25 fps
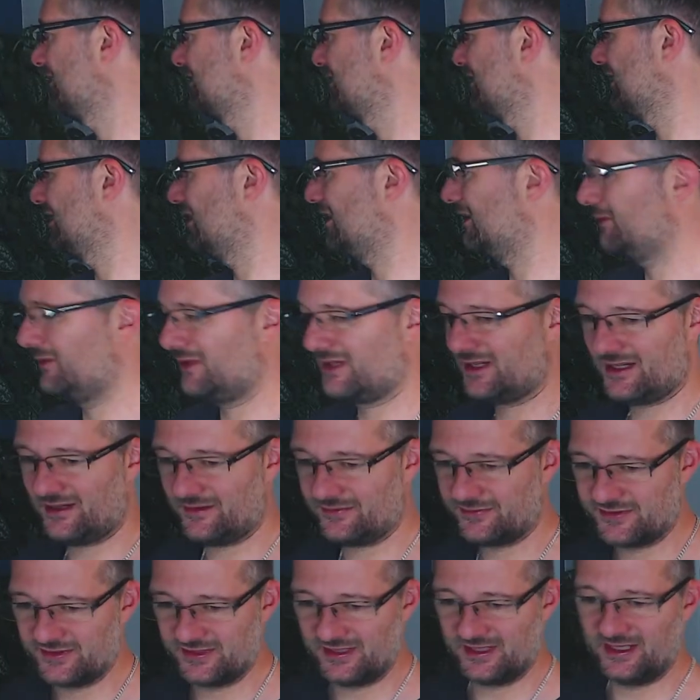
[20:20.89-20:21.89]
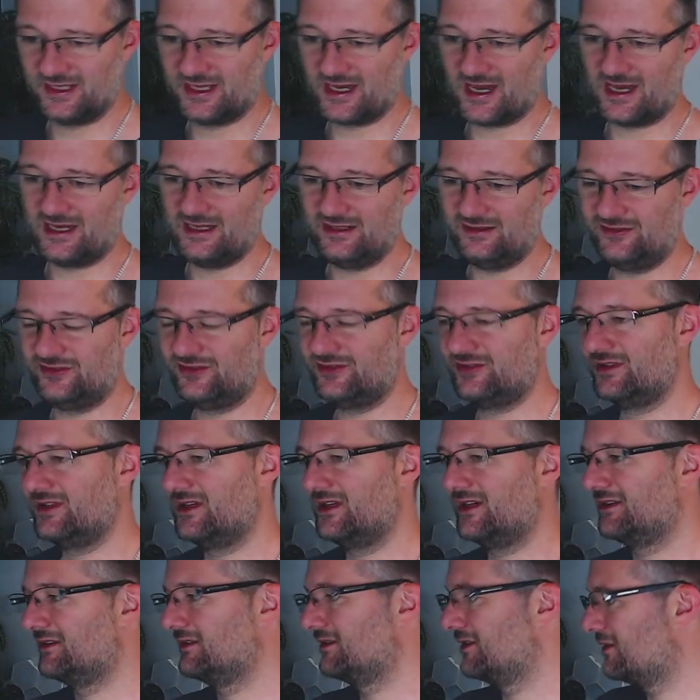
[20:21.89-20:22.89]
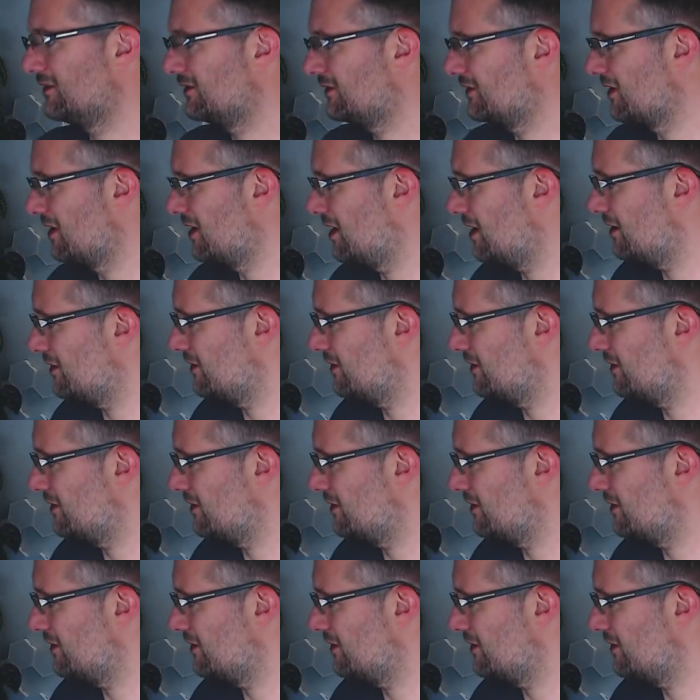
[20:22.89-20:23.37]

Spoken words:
I'm going to have to engage and start